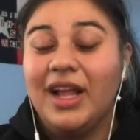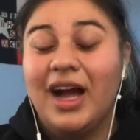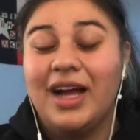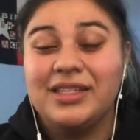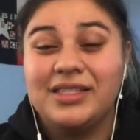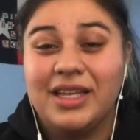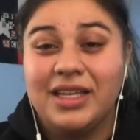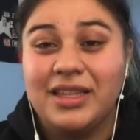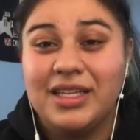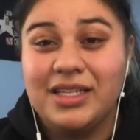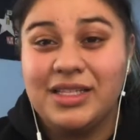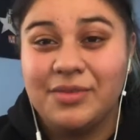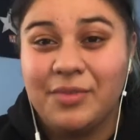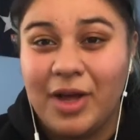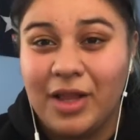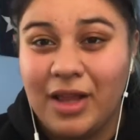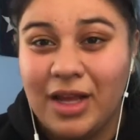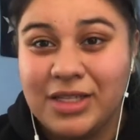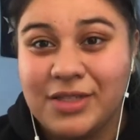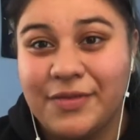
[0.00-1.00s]
I said this in my
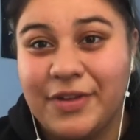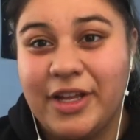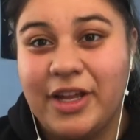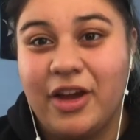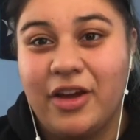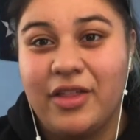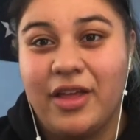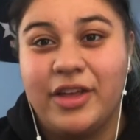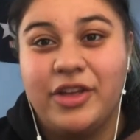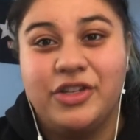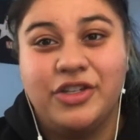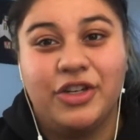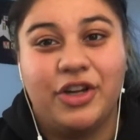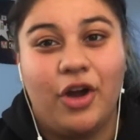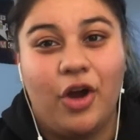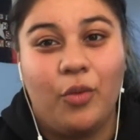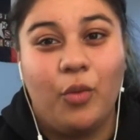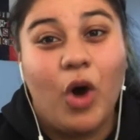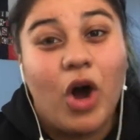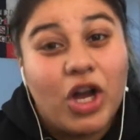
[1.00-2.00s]
last video that you should
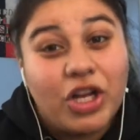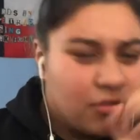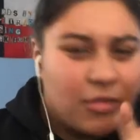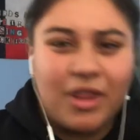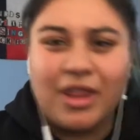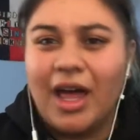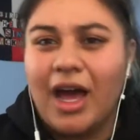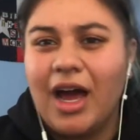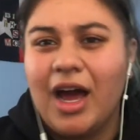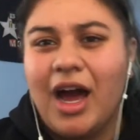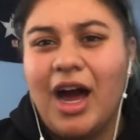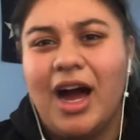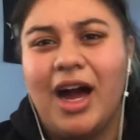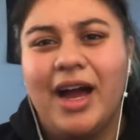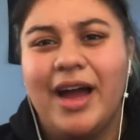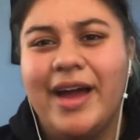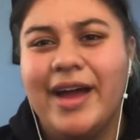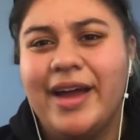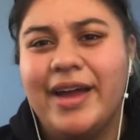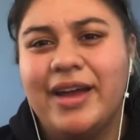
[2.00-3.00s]
go watch, that
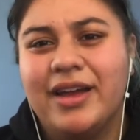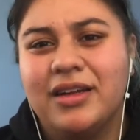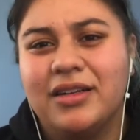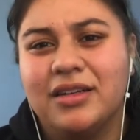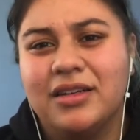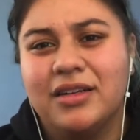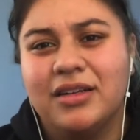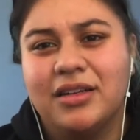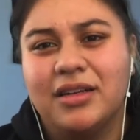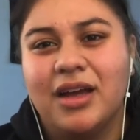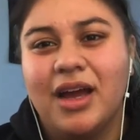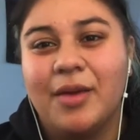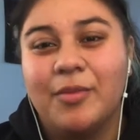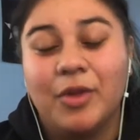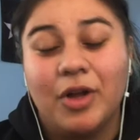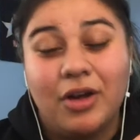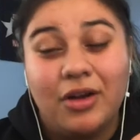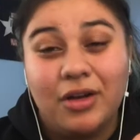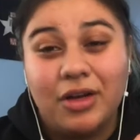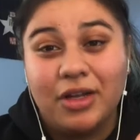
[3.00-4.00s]
I am
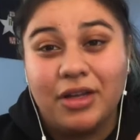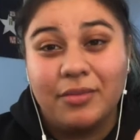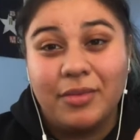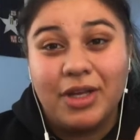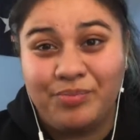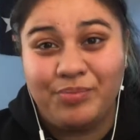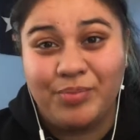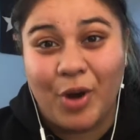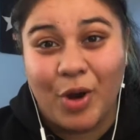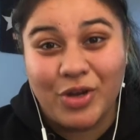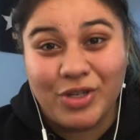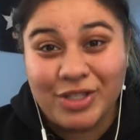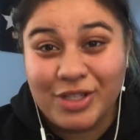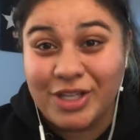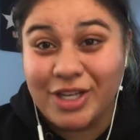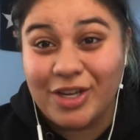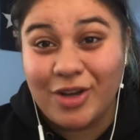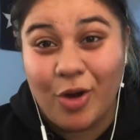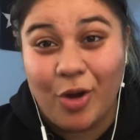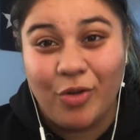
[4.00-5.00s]
not gonna be
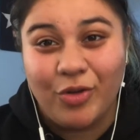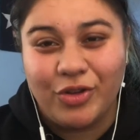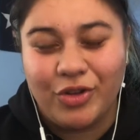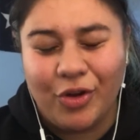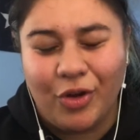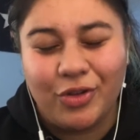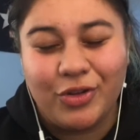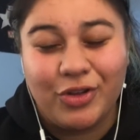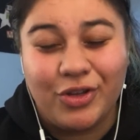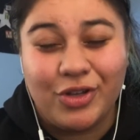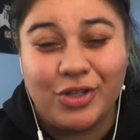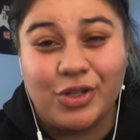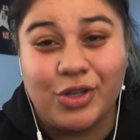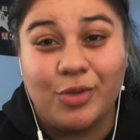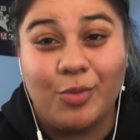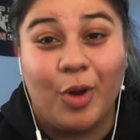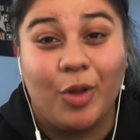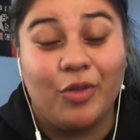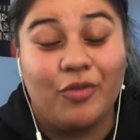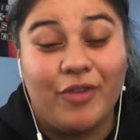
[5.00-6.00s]
posting on
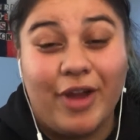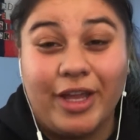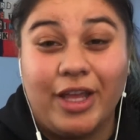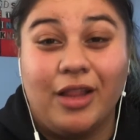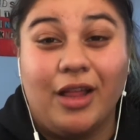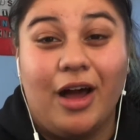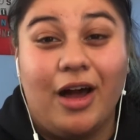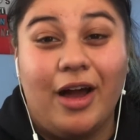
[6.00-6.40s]
YouTube on the regular,